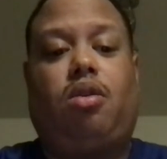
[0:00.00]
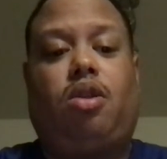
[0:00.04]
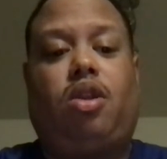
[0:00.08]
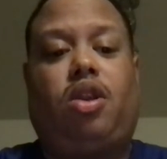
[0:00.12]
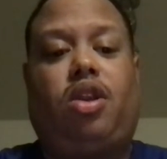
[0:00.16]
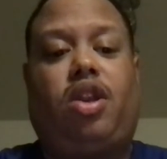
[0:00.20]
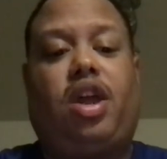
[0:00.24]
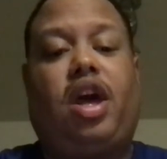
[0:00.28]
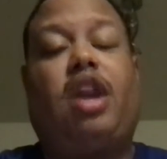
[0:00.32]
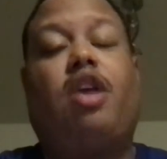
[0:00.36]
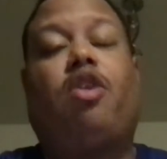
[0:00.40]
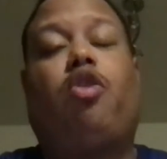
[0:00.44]

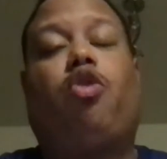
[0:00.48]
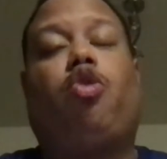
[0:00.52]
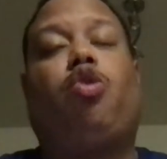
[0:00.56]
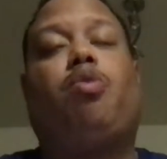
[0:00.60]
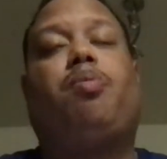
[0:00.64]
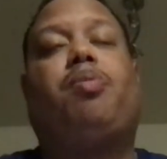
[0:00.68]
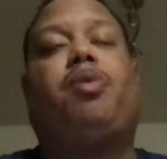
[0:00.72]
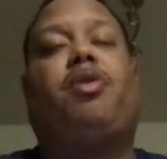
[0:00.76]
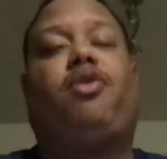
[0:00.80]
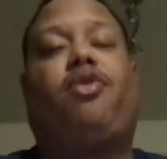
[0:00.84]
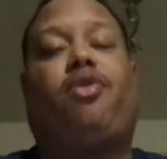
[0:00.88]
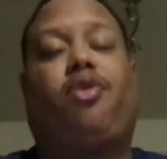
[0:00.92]
led a
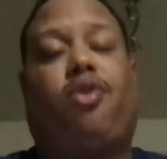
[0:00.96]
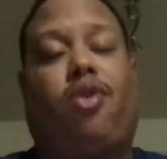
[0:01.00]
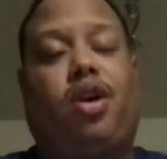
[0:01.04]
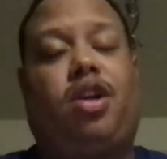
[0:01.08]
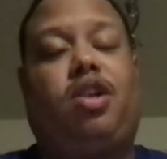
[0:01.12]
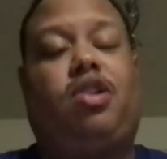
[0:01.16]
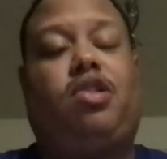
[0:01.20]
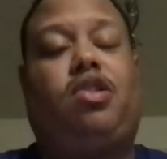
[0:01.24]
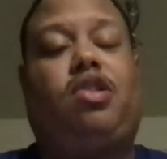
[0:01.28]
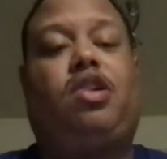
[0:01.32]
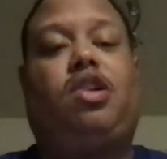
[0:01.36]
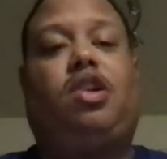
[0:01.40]
group of
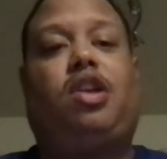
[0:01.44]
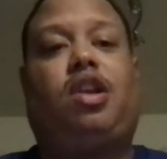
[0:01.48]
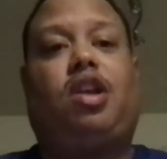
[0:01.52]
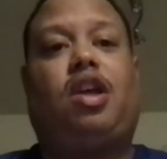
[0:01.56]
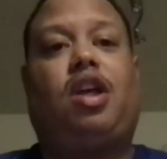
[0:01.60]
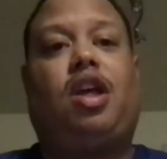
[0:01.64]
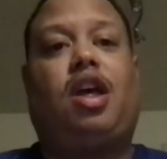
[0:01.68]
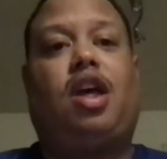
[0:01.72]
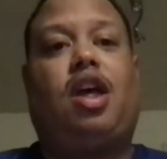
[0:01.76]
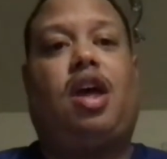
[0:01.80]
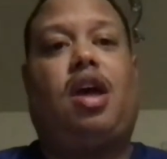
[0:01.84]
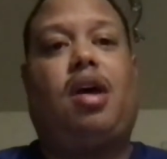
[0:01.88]
French
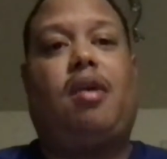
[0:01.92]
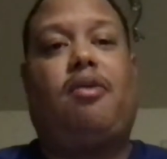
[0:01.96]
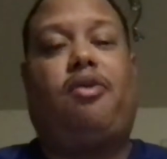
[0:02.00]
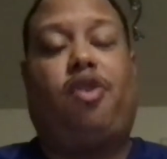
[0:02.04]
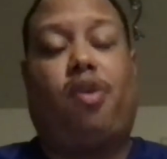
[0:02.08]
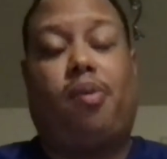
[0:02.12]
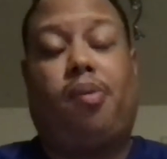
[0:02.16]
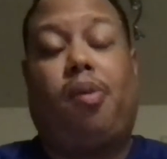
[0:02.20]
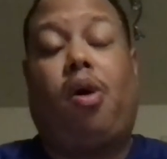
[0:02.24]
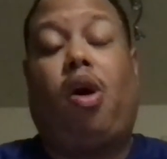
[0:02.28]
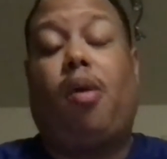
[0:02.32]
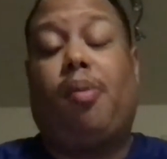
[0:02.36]

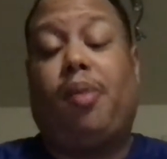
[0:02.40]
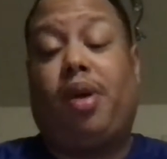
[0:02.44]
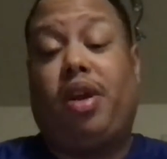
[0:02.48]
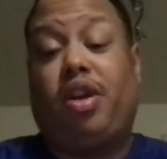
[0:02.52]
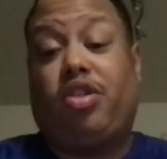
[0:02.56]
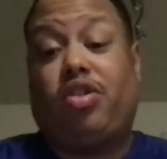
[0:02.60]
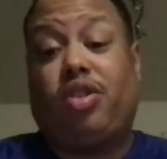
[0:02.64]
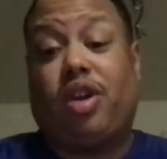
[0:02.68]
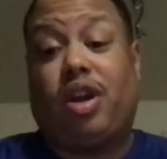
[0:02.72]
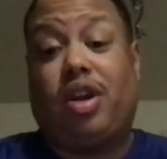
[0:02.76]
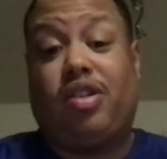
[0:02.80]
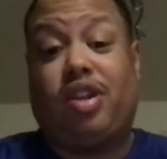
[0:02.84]
football
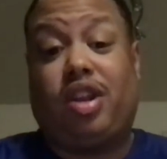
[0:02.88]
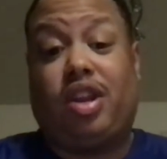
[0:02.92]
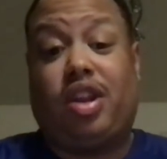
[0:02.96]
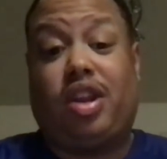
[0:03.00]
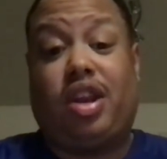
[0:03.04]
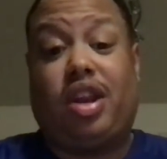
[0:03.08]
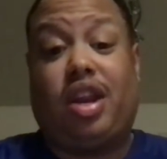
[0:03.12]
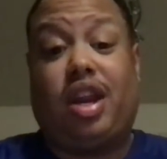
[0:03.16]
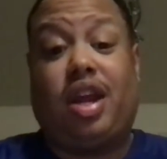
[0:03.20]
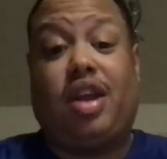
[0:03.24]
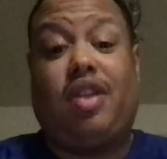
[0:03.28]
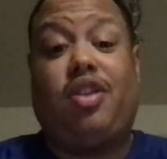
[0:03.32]
administrators
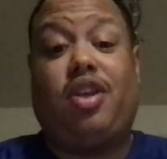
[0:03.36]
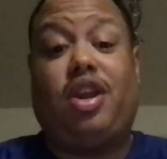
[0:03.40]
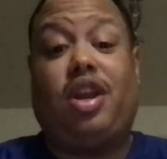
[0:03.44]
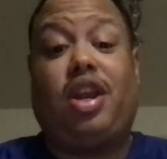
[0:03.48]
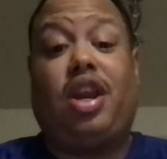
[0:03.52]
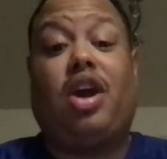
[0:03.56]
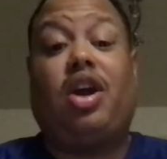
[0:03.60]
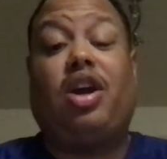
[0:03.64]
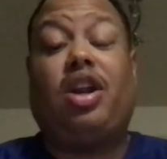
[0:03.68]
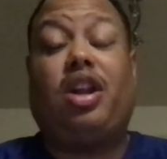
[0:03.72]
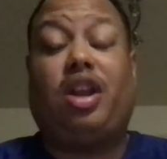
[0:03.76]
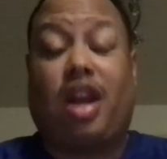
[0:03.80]
in the
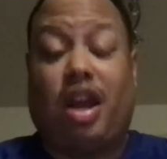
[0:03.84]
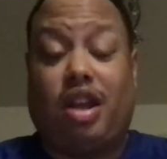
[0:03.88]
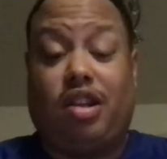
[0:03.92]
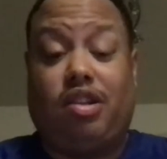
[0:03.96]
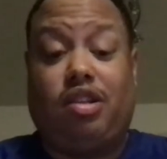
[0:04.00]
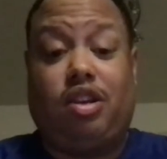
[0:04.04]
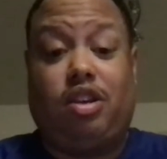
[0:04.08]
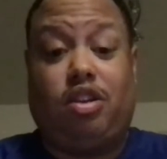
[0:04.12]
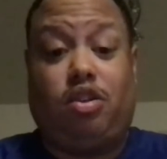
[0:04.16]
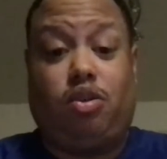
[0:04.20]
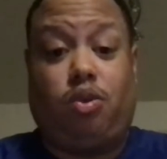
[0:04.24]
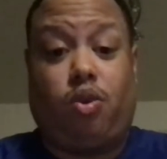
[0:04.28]

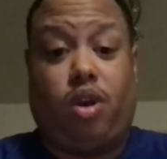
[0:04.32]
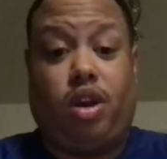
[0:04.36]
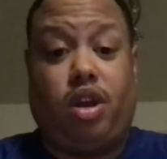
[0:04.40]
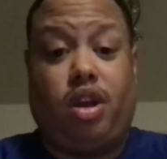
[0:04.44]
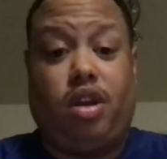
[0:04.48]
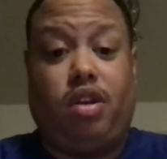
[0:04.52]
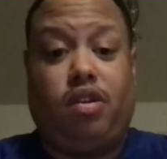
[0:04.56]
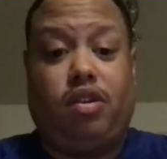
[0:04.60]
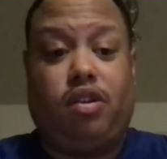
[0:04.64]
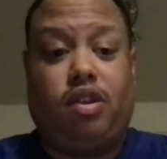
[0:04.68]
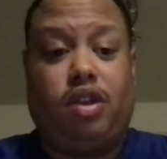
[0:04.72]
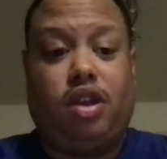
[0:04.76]

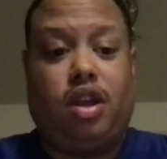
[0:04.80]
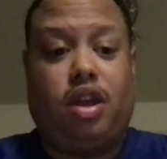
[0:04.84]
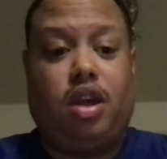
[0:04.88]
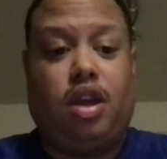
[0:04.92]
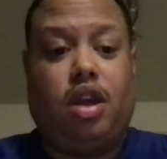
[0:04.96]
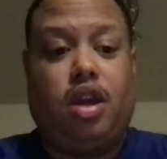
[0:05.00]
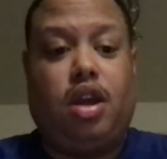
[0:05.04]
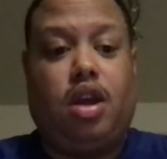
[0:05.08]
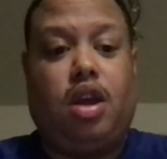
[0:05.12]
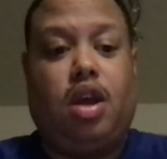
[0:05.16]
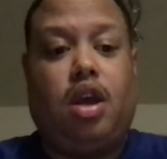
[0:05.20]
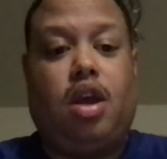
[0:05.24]
1920s
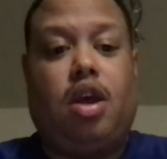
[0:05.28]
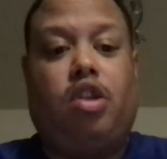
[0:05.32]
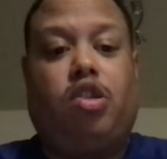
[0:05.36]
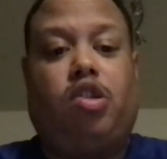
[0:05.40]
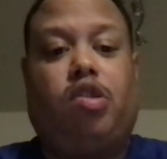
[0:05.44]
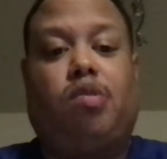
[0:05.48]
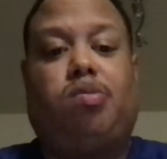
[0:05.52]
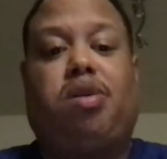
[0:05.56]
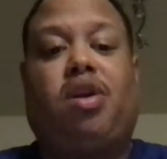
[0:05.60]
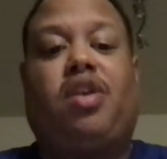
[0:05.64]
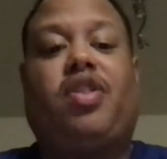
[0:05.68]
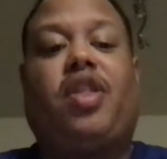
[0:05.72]

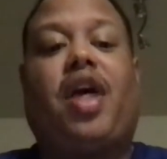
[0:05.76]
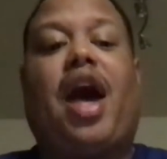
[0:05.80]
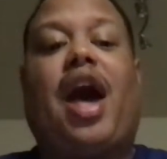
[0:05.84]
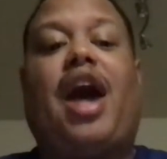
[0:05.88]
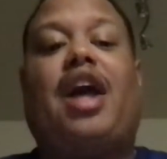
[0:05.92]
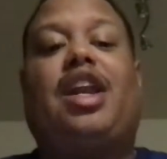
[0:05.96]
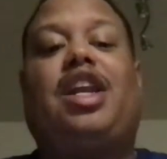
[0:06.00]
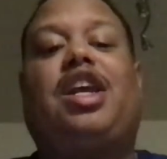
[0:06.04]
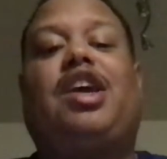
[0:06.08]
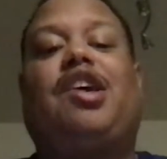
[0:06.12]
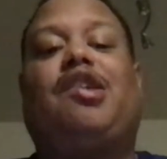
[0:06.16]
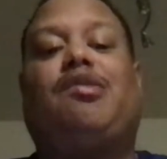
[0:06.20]
to bring the
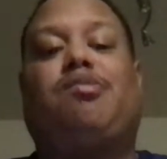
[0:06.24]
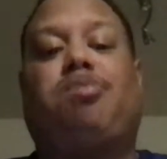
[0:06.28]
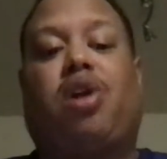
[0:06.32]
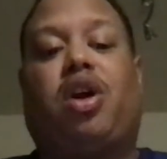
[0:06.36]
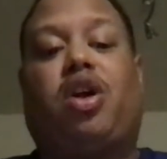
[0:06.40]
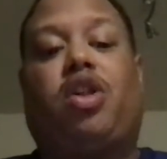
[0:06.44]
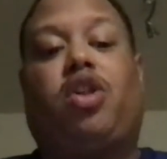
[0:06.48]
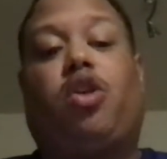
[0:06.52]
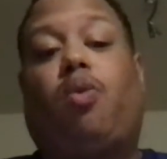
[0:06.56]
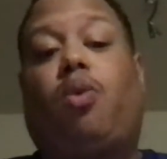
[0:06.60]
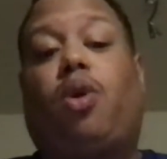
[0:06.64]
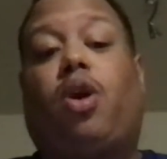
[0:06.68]
idea of
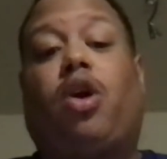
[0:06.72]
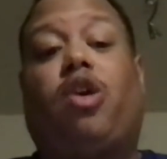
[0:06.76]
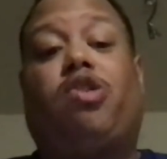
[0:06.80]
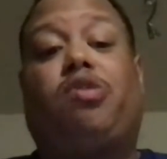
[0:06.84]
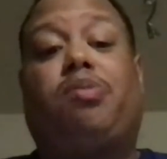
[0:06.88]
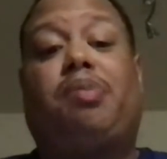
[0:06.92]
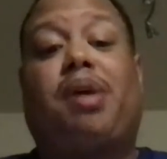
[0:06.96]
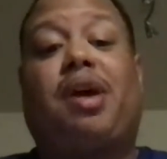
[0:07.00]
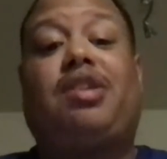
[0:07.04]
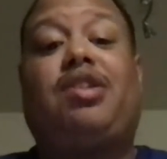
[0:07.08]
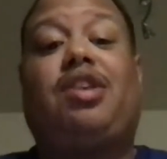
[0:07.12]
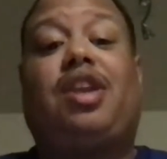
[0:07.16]
bringing the world's
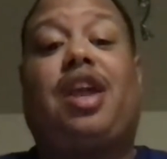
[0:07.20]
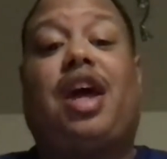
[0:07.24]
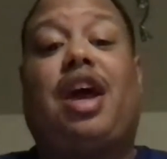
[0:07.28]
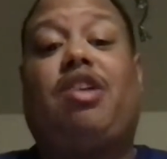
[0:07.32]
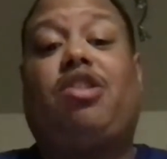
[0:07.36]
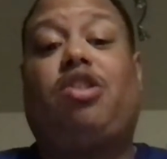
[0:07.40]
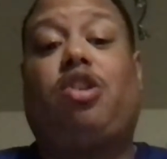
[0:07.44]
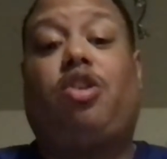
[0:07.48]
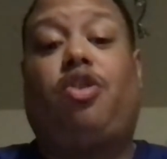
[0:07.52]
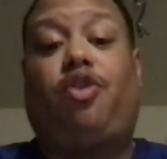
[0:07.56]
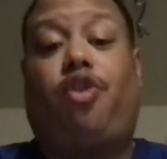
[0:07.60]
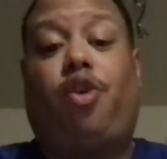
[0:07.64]
best
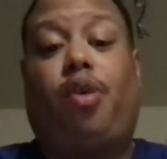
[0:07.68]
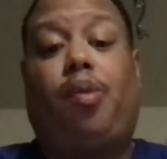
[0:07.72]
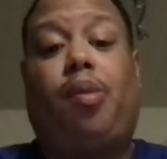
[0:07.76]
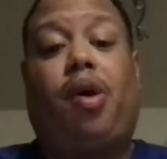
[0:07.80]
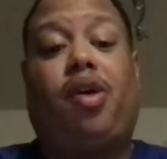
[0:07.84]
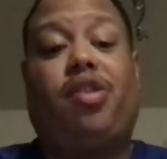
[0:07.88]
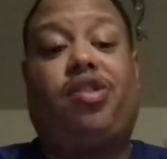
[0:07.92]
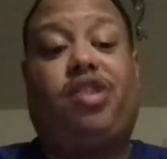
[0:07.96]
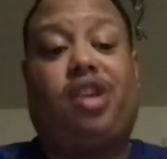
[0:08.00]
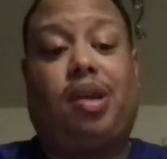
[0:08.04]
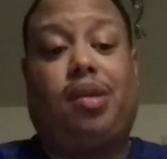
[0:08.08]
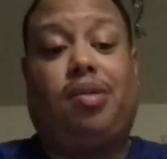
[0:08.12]
national
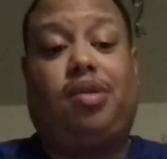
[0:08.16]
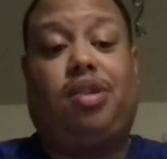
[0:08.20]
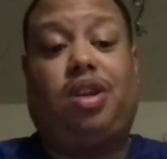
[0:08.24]
football teams